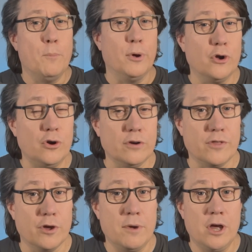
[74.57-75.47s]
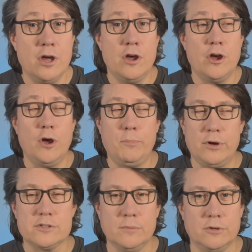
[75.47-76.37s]
But all of them are
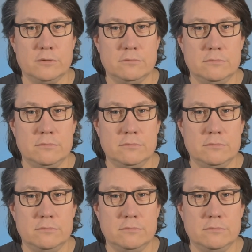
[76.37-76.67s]
possible.